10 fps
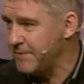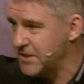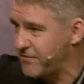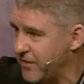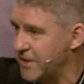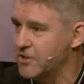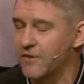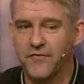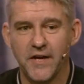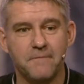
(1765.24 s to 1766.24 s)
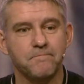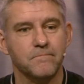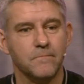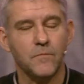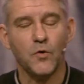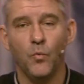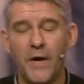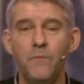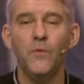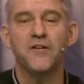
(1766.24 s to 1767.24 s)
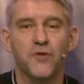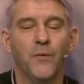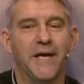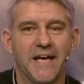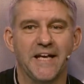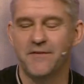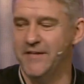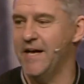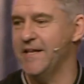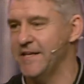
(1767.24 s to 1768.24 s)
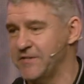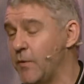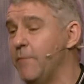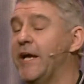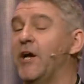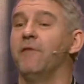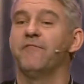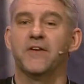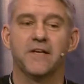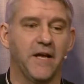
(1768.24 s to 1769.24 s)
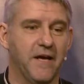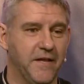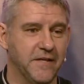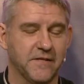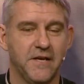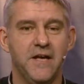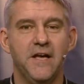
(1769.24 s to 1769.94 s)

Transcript: let me just finish off here. When we're doing it like this, when we're confident like this,